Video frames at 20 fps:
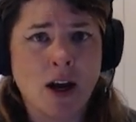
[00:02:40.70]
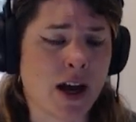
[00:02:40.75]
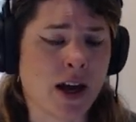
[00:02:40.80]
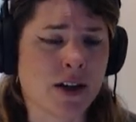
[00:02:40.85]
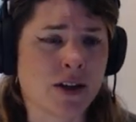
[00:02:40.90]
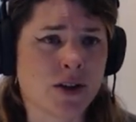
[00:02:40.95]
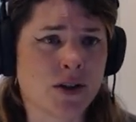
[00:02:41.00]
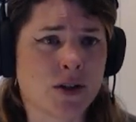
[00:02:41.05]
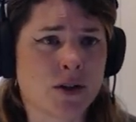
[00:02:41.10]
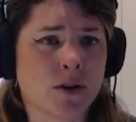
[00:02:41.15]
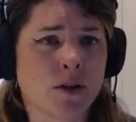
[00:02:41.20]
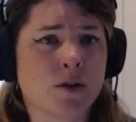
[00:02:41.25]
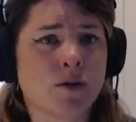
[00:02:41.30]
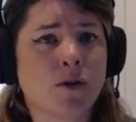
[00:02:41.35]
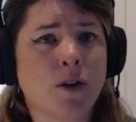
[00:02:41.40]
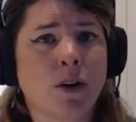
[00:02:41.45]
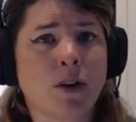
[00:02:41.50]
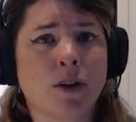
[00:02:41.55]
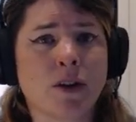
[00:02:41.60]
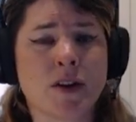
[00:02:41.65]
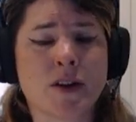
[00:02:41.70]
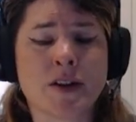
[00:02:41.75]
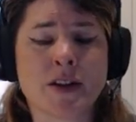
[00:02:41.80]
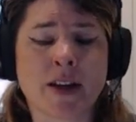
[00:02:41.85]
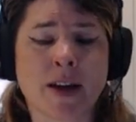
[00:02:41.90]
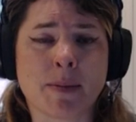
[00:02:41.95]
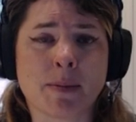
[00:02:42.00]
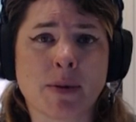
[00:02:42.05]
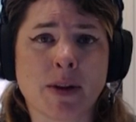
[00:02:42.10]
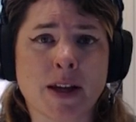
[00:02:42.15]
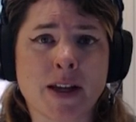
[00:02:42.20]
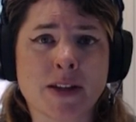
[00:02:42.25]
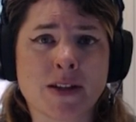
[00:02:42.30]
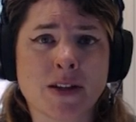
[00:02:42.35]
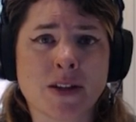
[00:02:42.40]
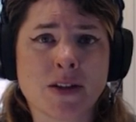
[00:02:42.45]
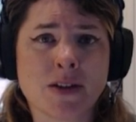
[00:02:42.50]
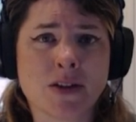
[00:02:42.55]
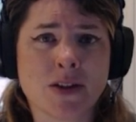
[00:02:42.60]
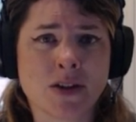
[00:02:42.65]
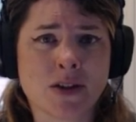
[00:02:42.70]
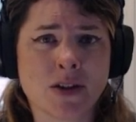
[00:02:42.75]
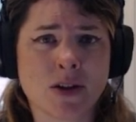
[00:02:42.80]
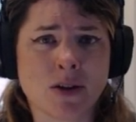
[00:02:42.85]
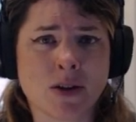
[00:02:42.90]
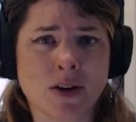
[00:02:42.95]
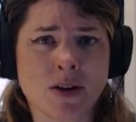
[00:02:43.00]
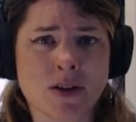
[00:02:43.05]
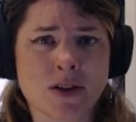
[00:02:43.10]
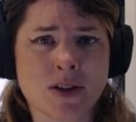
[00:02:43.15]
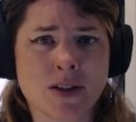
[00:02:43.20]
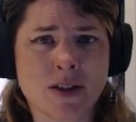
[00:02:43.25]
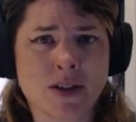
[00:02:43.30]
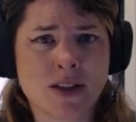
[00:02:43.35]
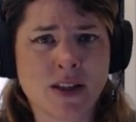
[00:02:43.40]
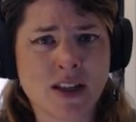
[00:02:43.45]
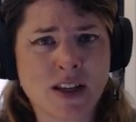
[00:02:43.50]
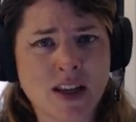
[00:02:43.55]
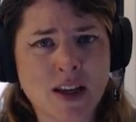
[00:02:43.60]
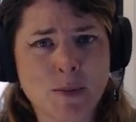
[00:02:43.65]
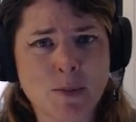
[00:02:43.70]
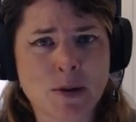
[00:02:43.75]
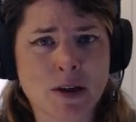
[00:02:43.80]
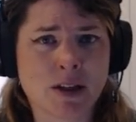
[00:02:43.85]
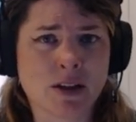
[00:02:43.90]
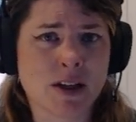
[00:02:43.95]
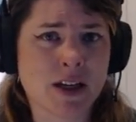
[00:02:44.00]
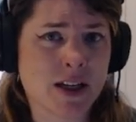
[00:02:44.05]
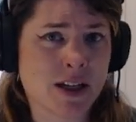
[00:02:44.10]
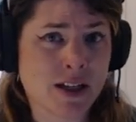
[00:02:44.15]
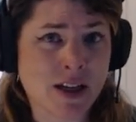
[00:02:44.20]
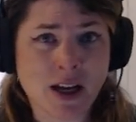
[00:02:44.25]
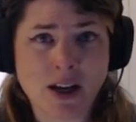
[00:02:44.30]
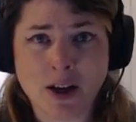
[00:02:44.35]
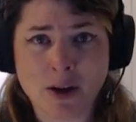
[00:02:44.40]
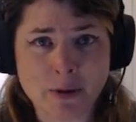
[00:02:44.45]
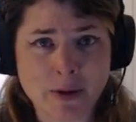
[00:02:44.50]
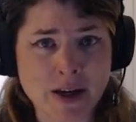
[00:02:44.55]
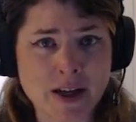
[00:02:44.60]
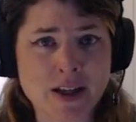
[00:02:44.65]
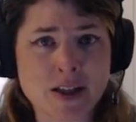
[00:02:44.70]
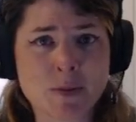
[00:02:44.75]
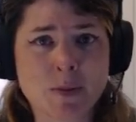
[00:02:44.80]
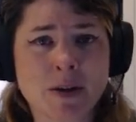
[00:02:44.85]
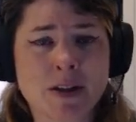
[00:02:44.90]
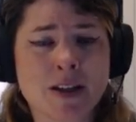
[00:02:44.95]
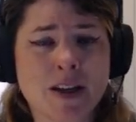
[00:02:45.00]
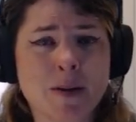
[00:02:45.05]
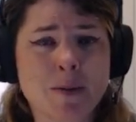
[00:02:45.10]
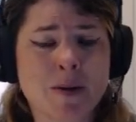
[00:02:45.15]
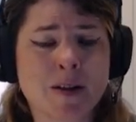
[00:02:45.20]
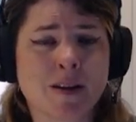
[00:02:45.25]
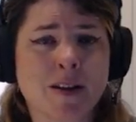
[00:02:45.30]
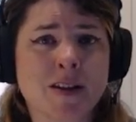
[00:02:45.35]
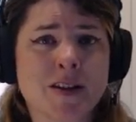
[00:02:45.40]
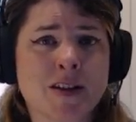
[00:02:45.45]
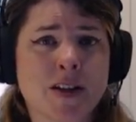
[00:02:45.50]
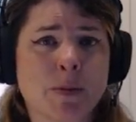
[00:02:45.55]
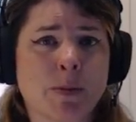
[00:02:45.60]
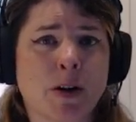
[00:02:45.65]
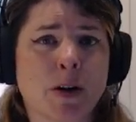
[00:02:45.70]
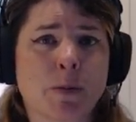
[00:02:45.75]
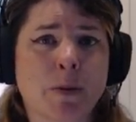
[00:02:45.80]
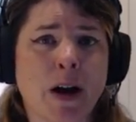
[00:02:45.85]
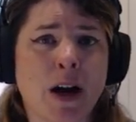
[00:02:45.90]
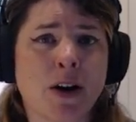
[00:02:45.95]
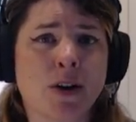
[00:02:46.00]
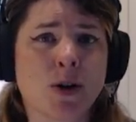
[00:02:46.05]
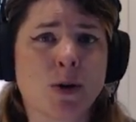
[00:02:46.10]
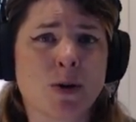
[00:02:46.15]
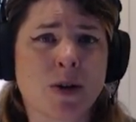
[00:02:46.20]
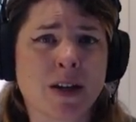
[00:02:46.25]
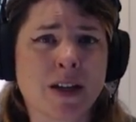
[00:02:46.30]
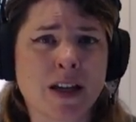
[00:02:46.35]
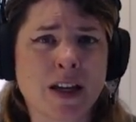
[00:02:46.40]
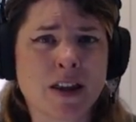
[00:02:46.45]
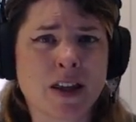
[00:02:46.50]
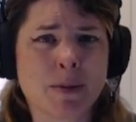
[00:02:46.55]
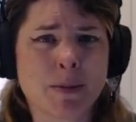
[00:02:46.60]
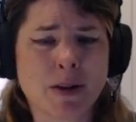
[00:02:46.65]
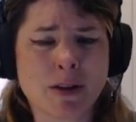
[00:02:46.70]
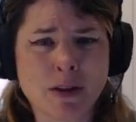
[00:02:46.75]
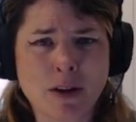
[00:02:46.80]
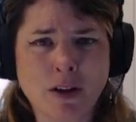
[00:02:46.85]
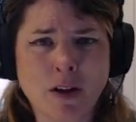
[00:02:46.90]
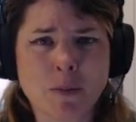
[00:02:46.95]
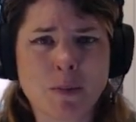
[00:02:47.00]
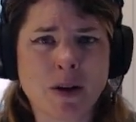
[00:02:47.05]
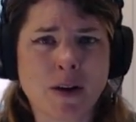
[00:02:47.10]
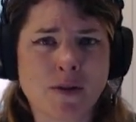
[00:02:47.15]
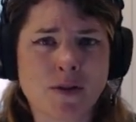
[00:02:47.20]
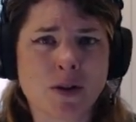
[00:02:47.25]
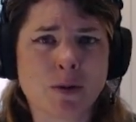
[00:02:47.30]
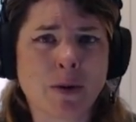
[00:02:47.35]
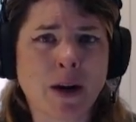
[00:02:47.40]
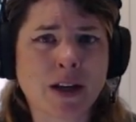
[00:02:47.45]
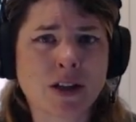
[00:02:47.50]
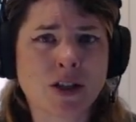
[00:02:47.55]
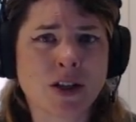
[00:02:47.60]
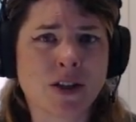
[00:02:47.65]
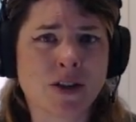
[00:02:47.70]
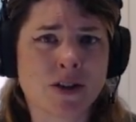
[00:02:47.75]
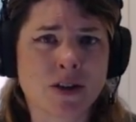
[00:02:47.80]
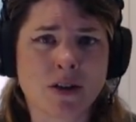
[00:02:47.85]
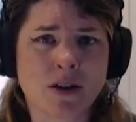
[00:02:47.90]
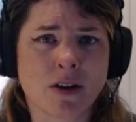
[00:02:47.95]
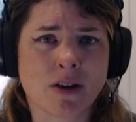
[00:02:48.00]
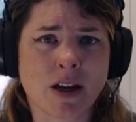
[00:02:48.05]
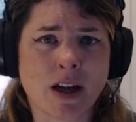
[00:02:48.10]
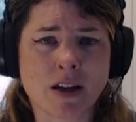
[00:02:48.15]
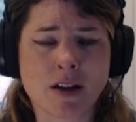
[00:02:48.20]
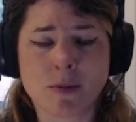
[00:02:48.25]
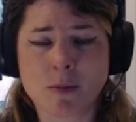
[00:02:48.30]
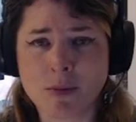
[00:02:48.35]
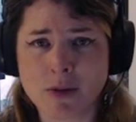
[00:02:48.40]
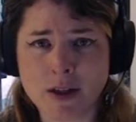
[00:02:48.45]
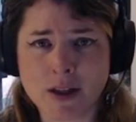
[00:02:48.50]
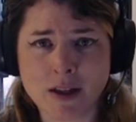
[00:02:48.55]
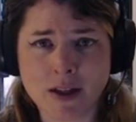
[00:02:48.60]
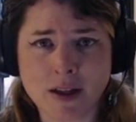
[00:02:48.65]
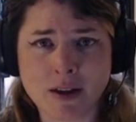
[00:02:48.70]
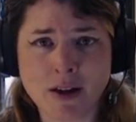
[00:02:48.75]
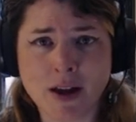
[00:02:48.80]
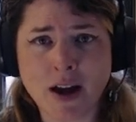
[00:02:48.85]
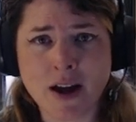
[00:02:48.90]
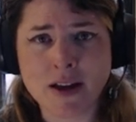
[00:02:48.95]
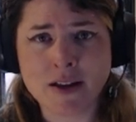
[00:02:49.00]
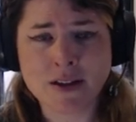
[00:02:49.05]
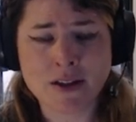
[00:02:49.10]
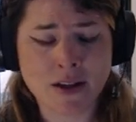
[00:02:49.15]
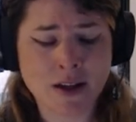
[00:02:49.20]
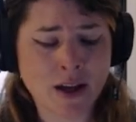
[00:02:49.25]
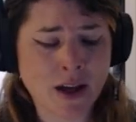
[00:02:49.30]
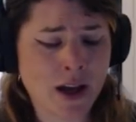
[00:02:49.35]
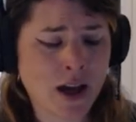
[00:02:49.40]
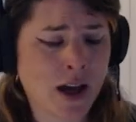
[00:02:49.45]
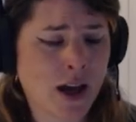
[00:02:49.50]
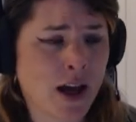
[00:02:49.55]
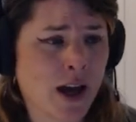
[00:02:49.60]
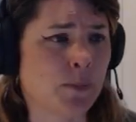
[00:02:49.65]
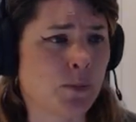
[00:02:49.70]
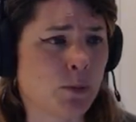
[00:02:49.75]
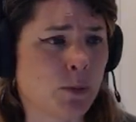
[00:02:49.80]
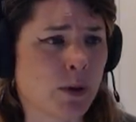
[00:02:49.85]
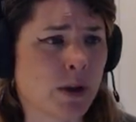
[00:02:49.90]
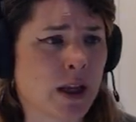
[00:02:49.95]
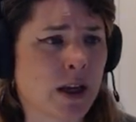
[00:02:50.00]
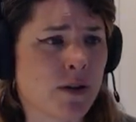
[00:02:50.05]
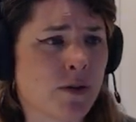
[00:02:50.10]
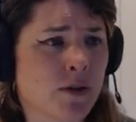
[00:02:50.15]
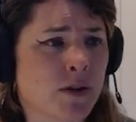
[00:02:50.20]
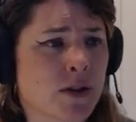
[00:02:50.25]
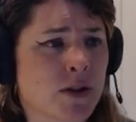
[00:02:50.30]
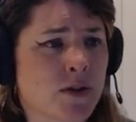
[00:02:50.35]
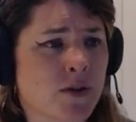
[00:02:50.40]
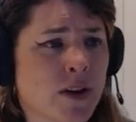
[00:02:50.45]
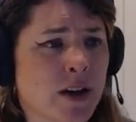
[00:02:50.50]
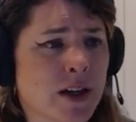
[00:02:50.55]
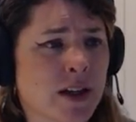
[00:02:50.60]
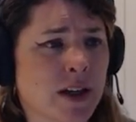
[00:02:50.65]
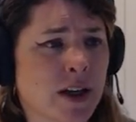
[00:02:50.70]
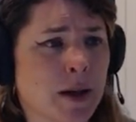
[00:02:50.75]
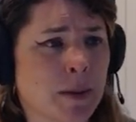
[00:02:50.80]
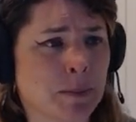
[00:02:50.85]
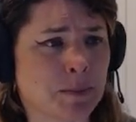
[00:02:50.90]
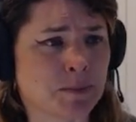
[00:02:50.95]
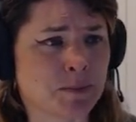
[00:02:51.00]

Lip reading: just sort of fall into the same places. So there's typically, not always, but typically someone around who can give them a little bit of direction so they're not completely lost when they first find up.